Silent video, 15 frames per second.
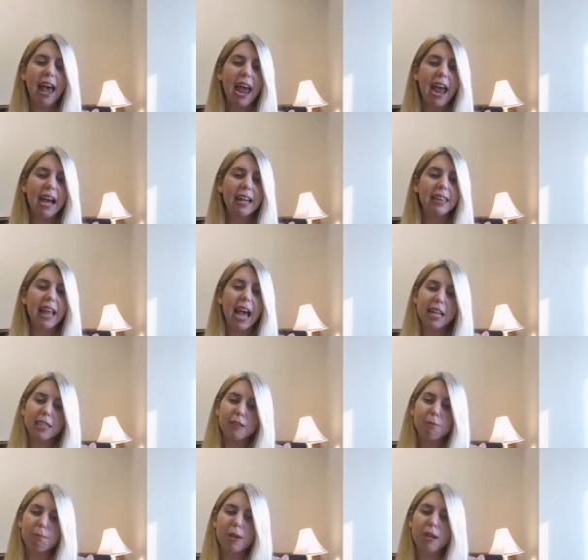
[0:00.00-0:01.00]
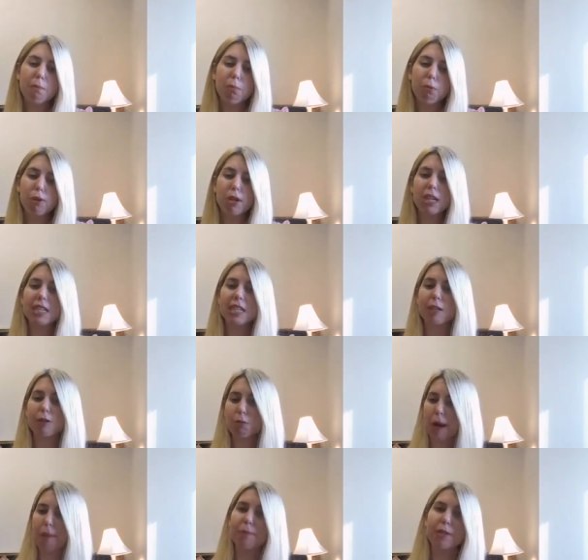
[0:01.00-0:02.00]
and that's been pretty
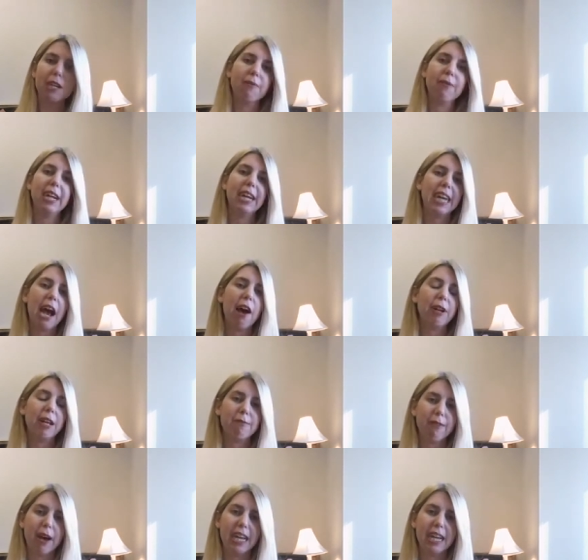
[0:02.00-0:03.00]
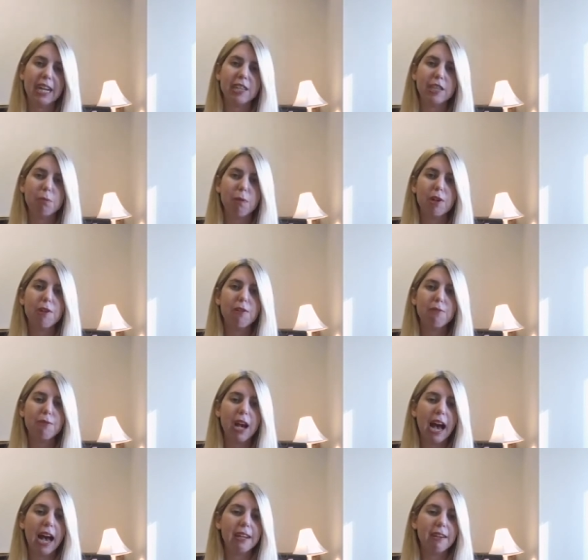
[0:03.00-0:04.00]
disruptive in accounting finance, where you've
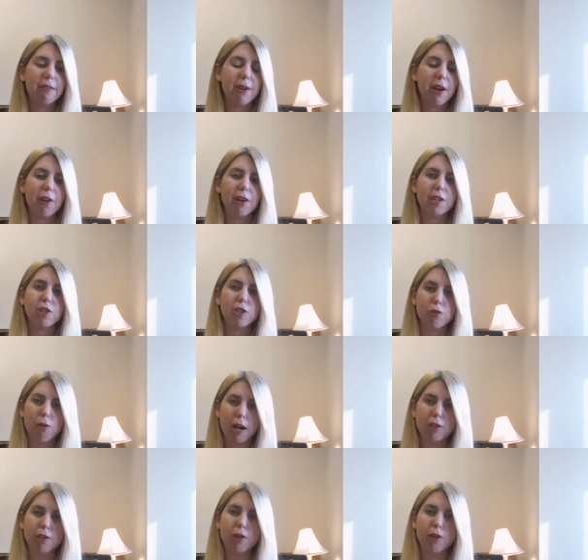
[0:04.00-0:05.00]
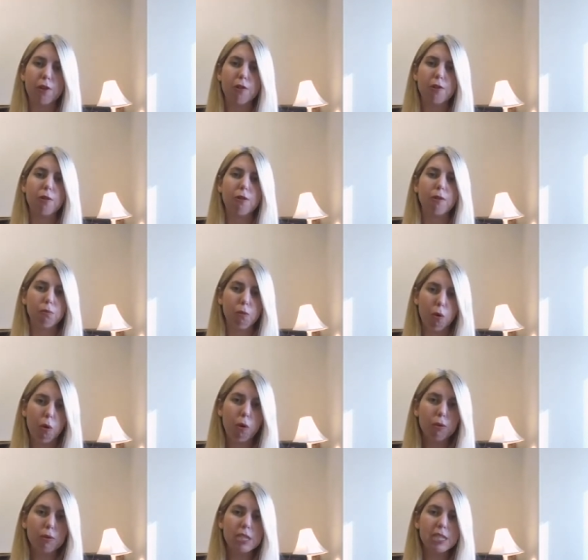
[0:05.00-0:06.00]
got very structured
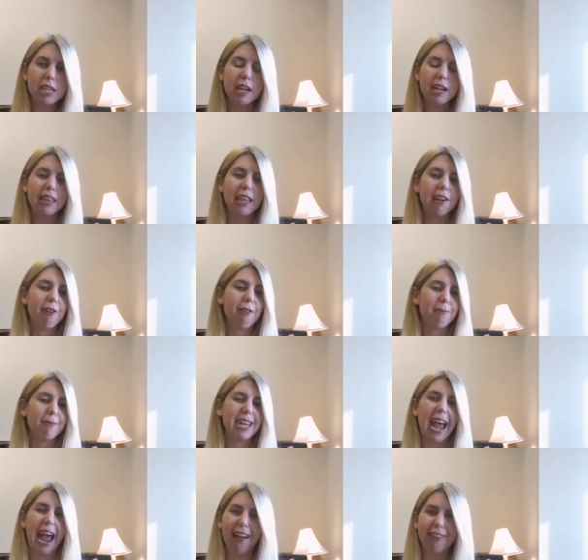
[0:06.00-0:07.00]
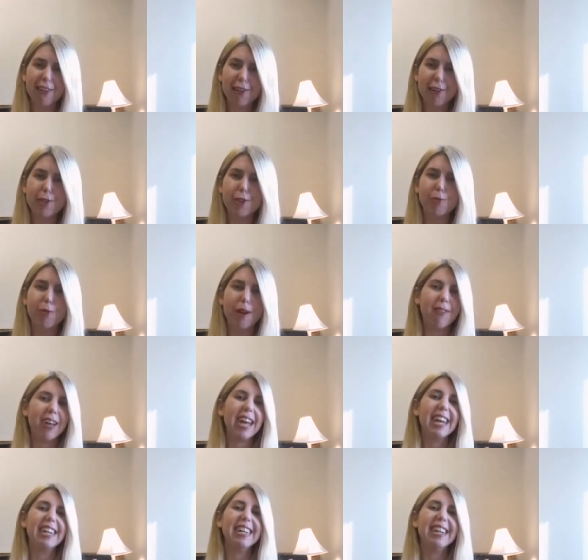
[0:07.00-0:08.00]
roles that are calendar
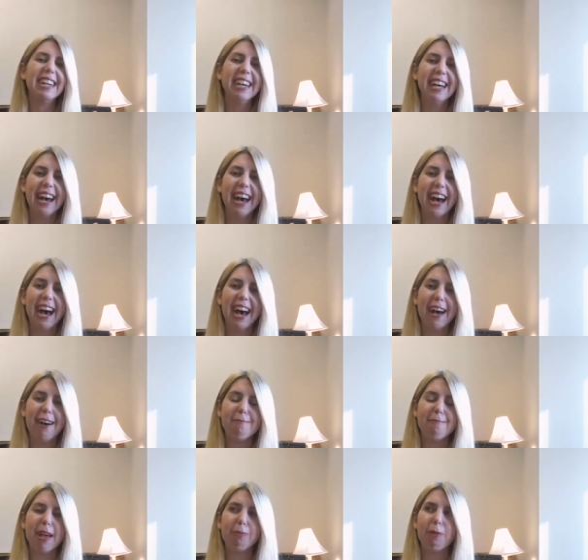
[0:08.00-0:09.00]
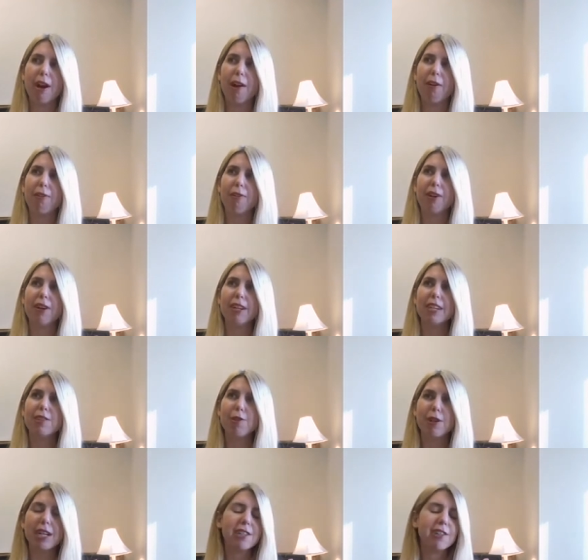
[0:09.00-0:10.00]
driven, uh, where
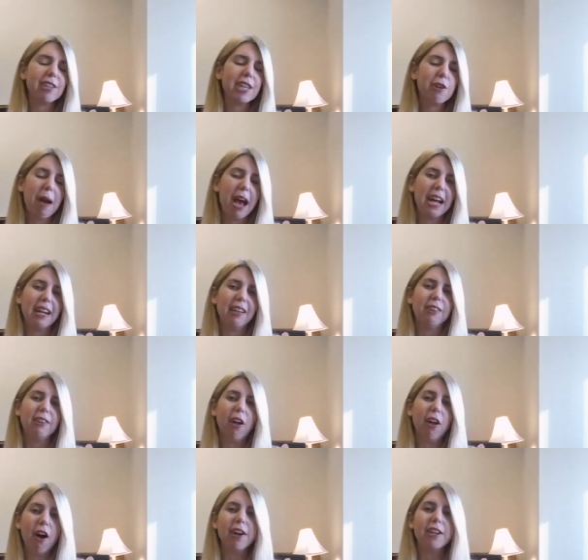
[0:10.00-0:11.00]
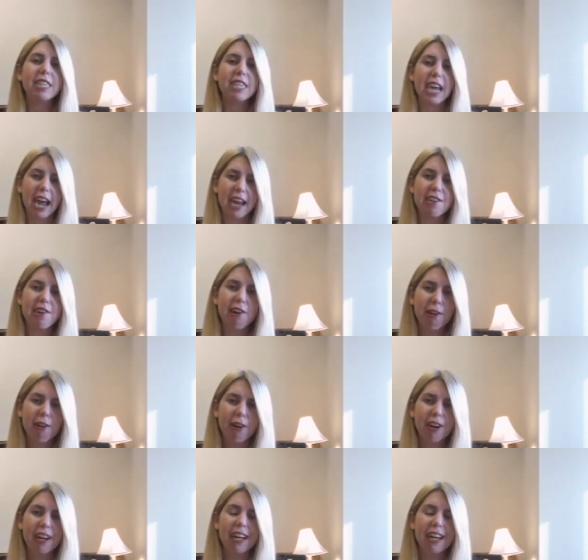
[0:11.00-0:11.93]
traditionally you've had a long tenure.